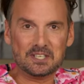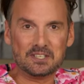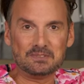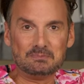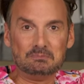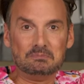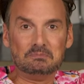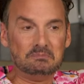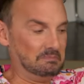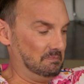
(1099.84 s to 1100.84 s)
gone?
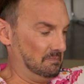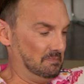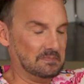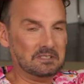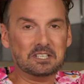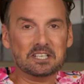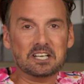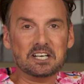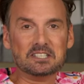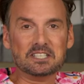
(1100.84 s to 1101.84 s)

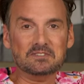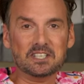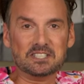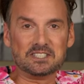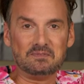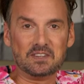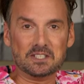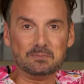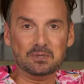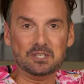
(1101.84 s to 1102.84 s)
I'll give her
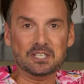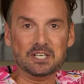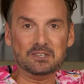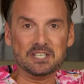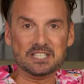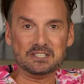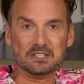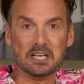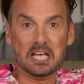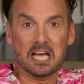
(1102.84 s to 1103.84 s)
something to put in her
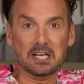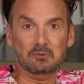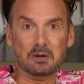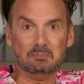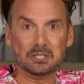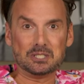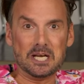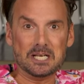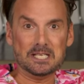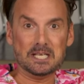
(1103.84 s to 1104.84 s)
hand. And it won't be
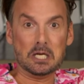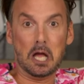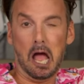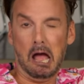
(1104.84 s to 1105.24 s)
China.